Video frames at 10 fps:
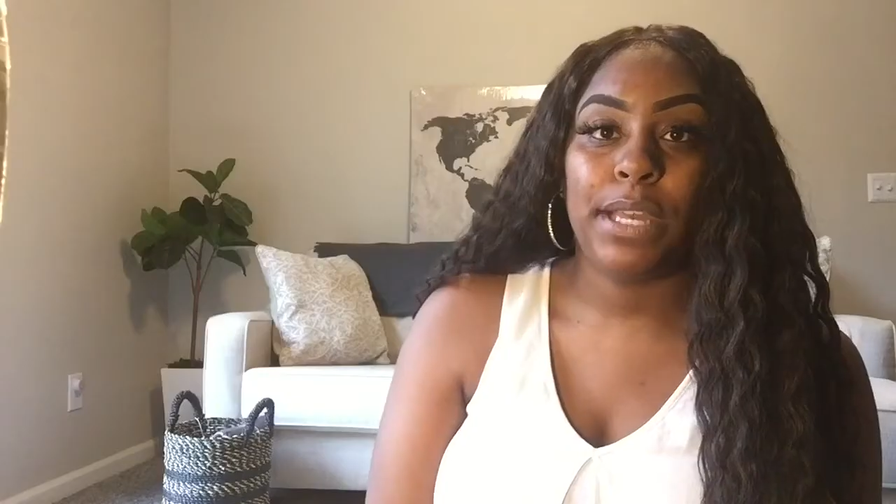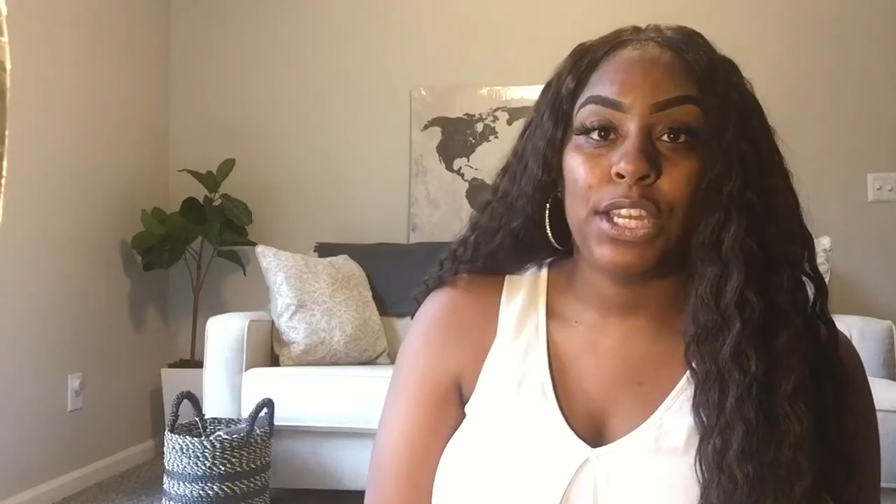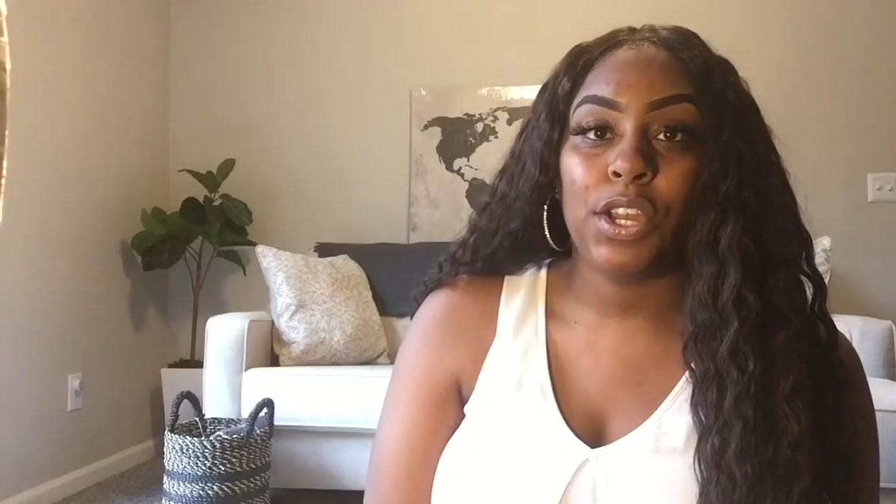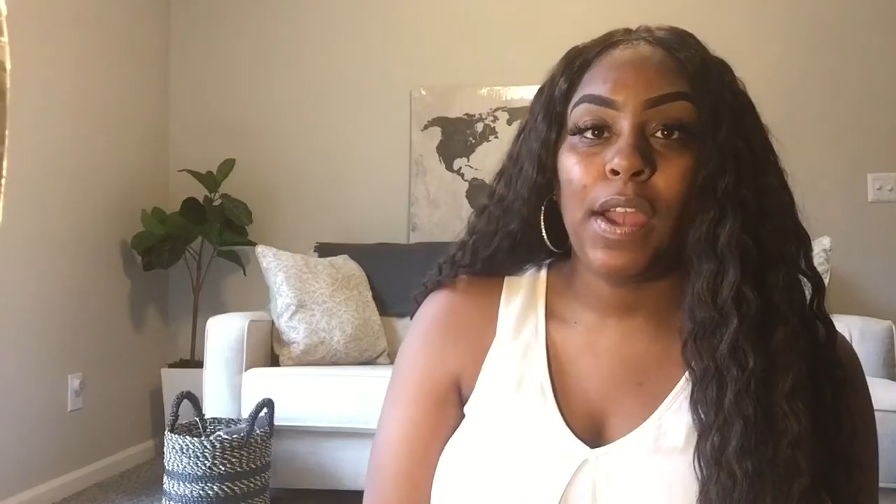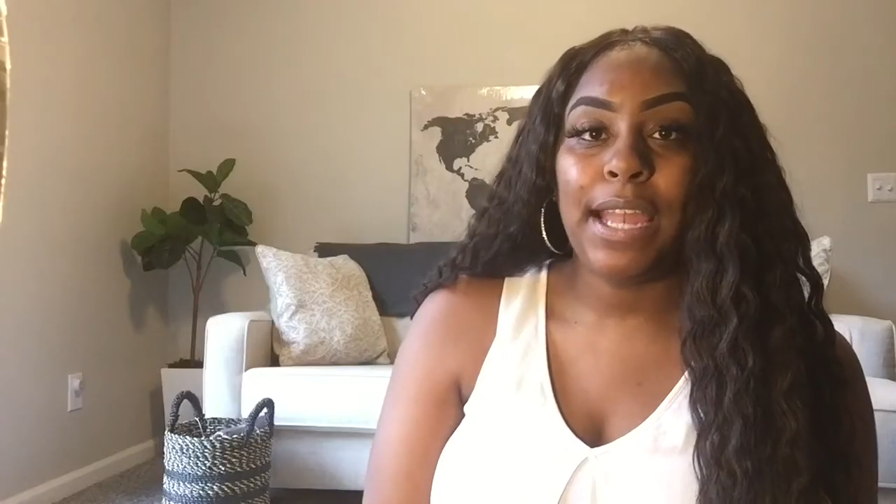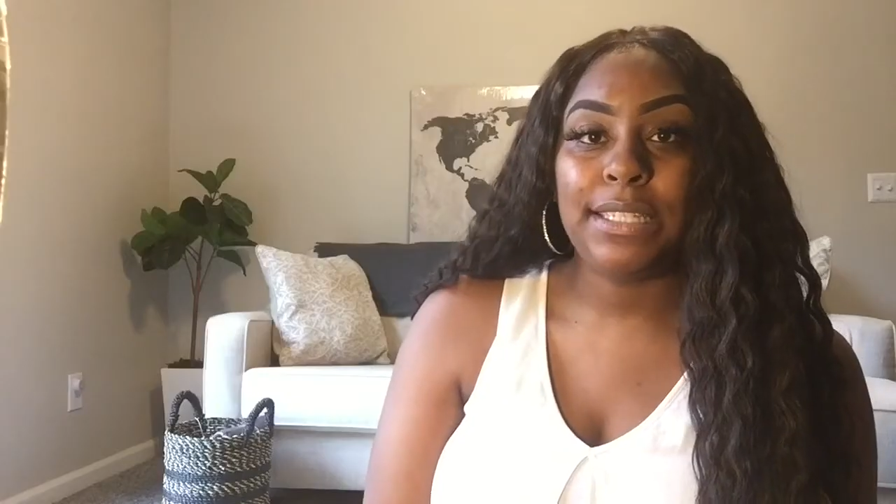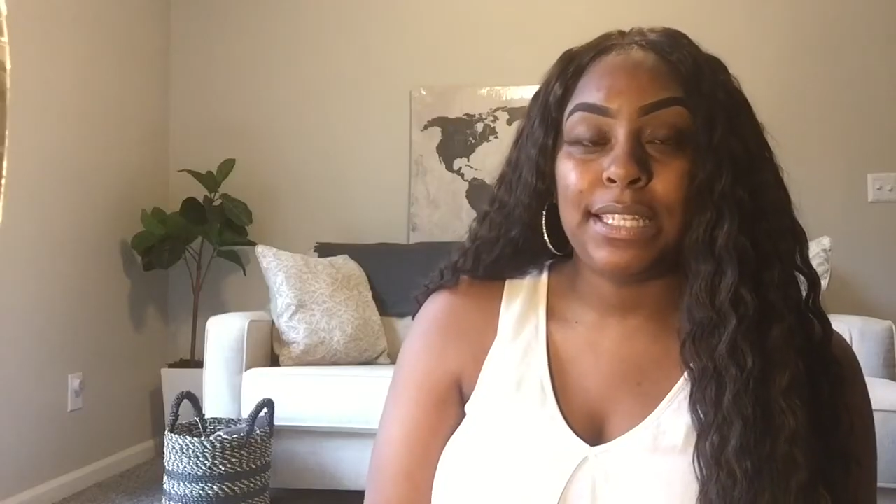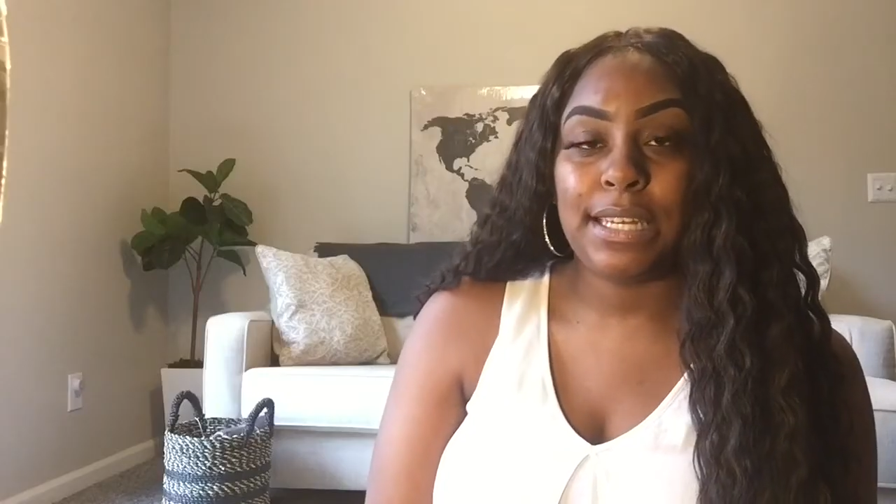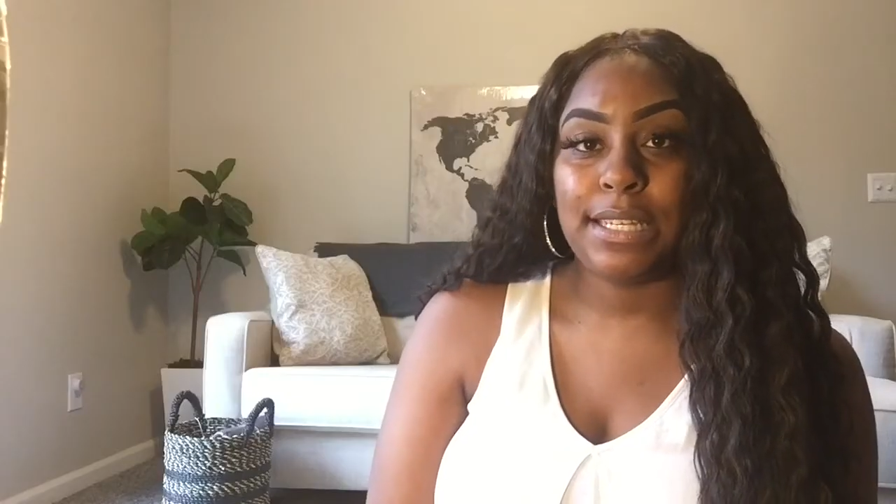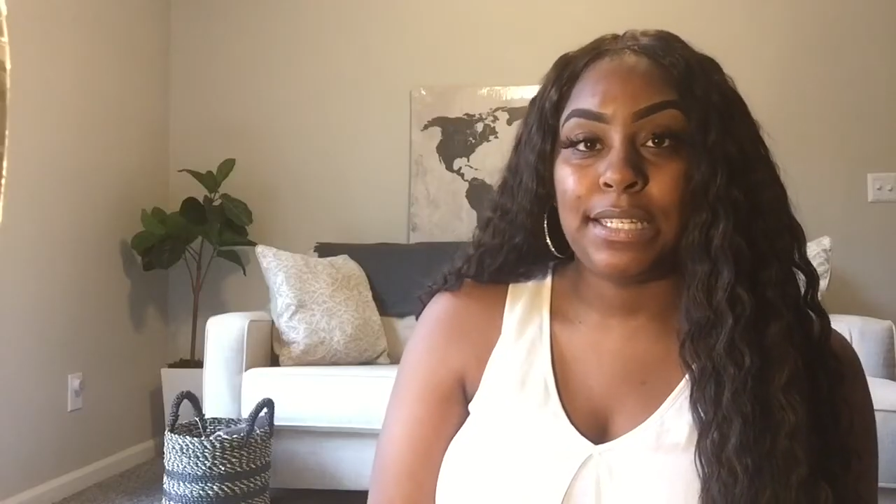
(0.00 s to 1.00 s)
your
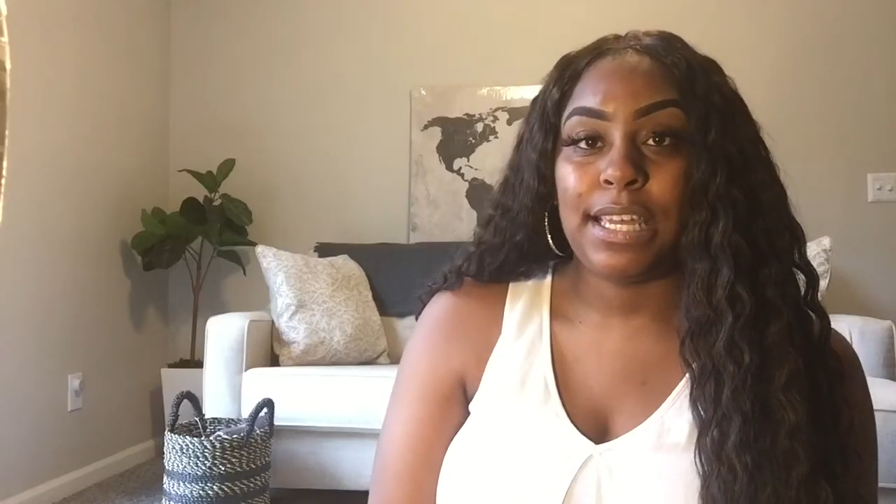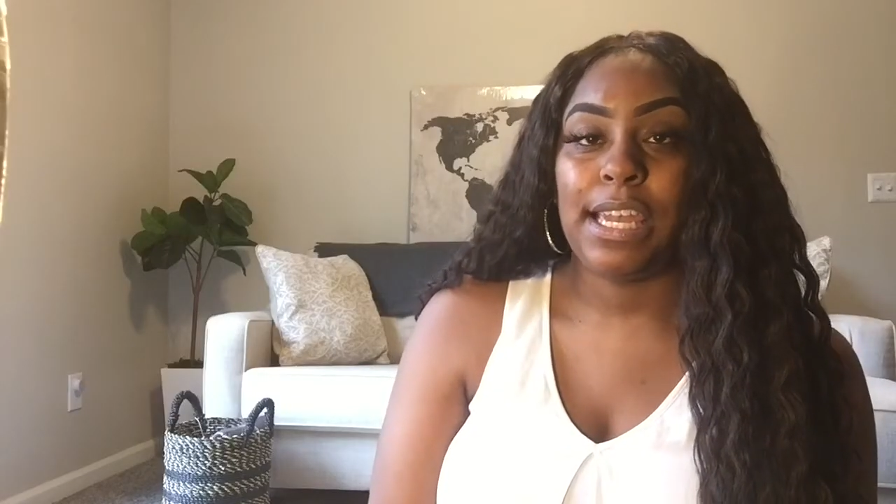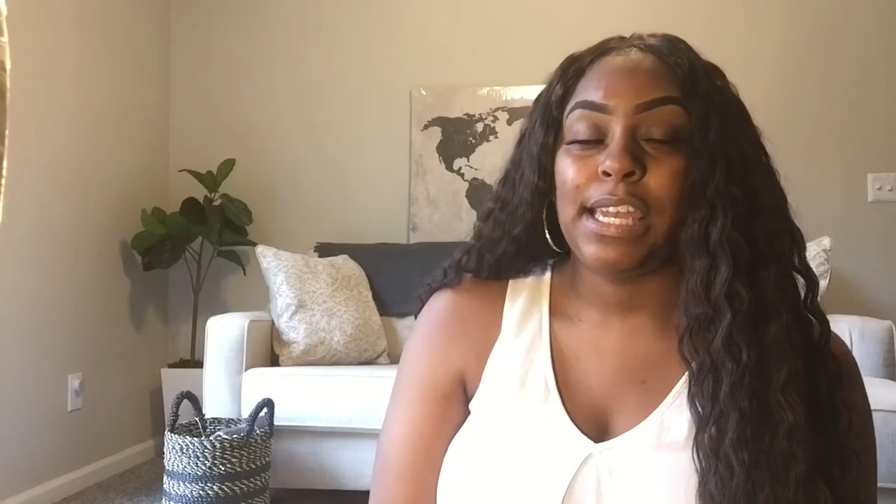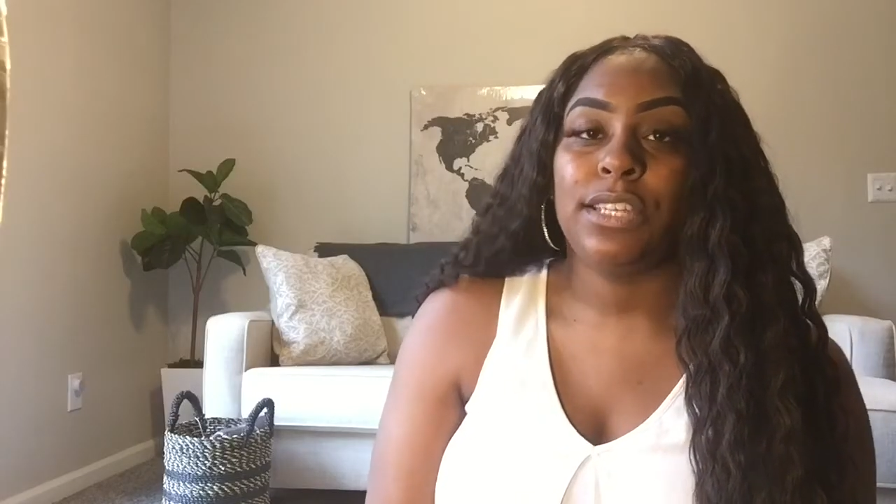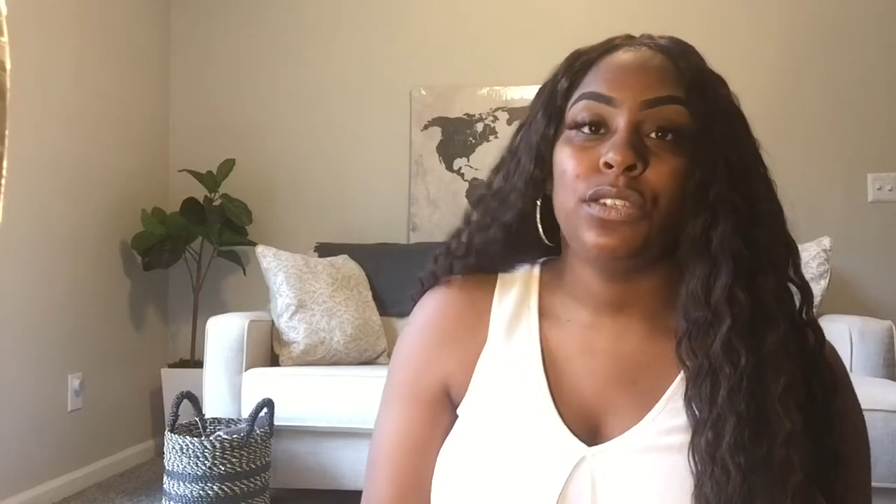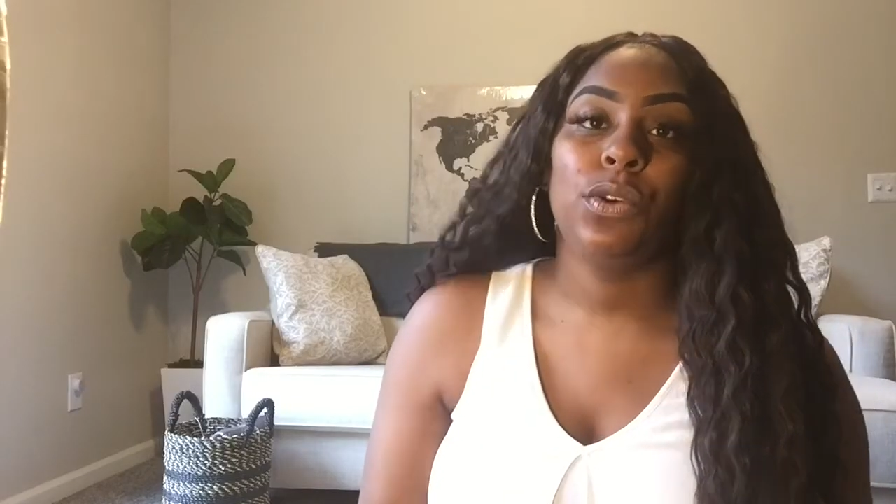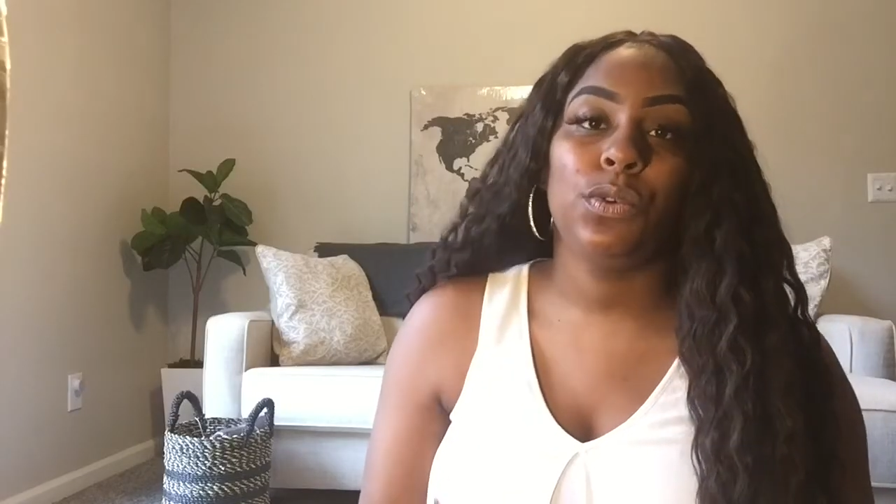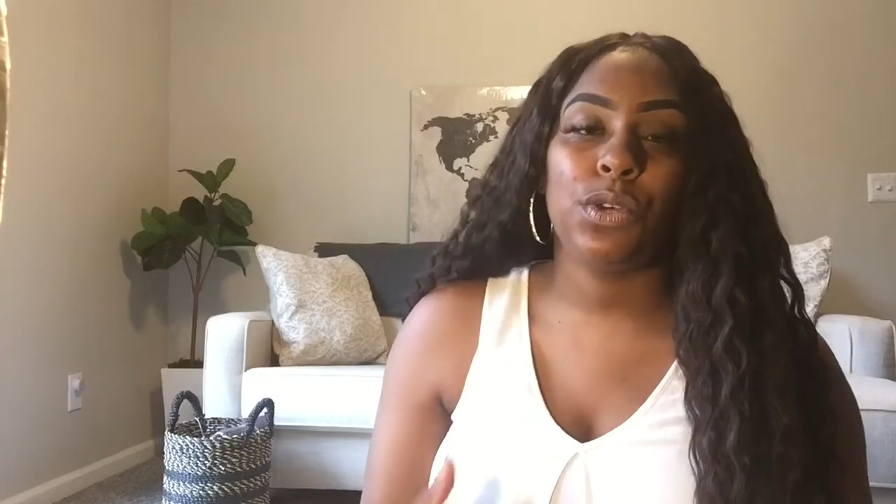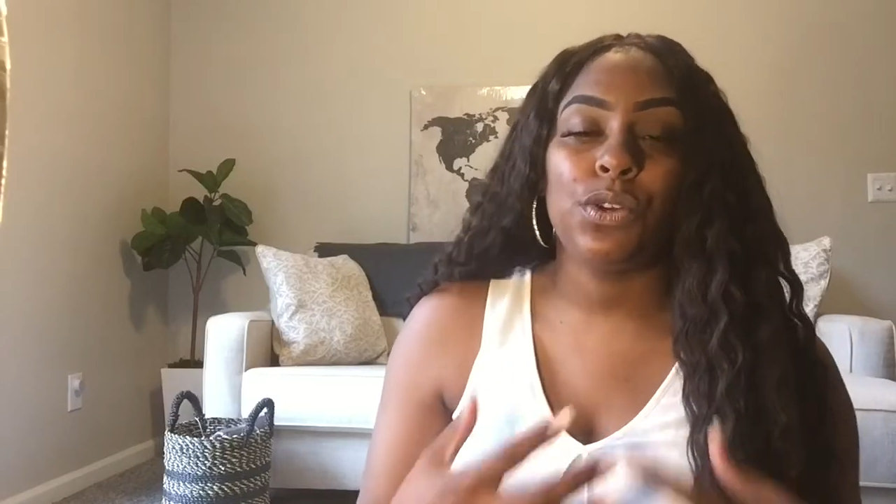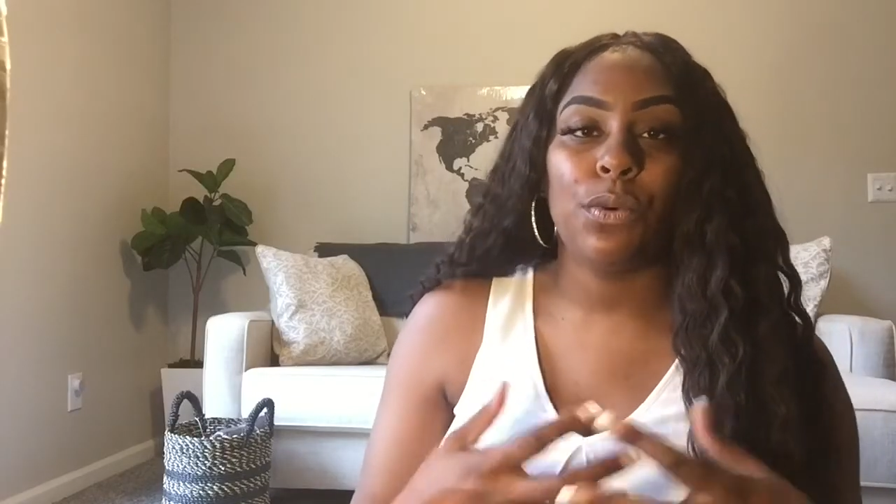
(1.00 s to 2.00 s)
identity is
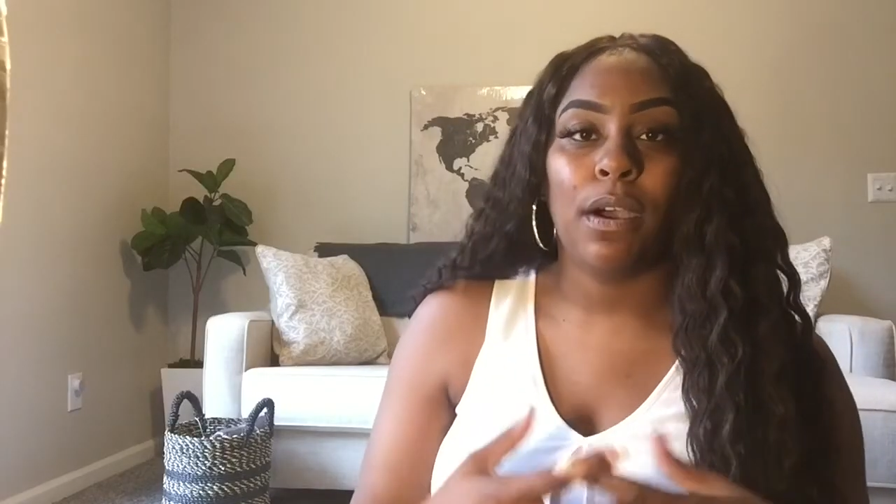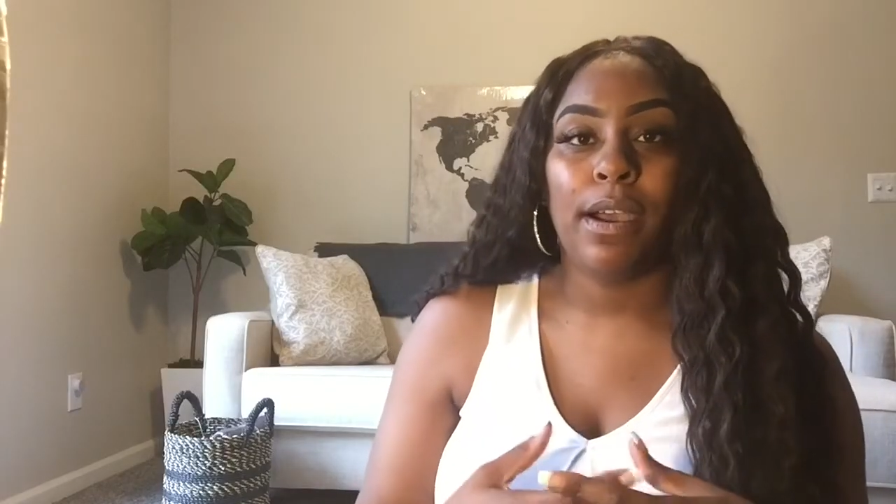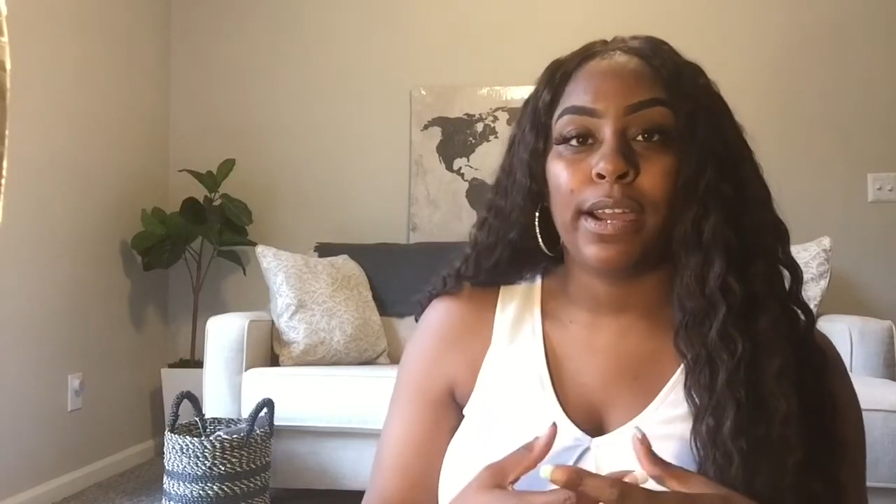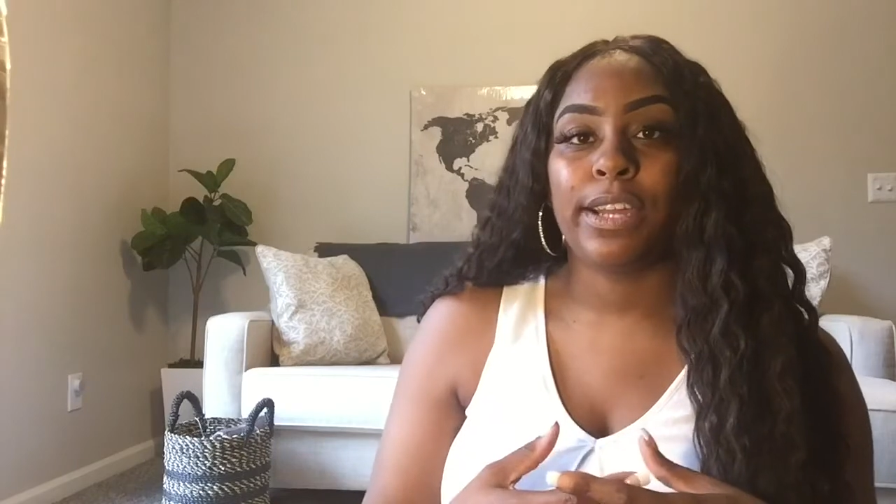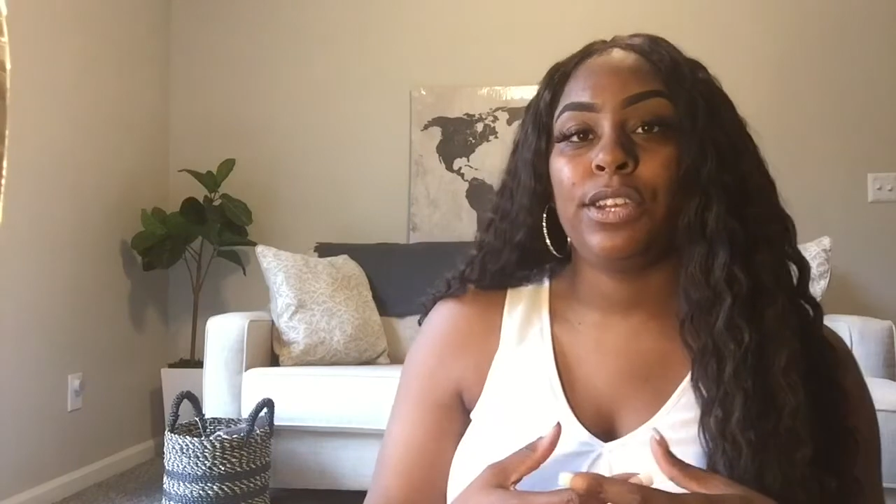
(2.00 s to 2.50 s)
who you are.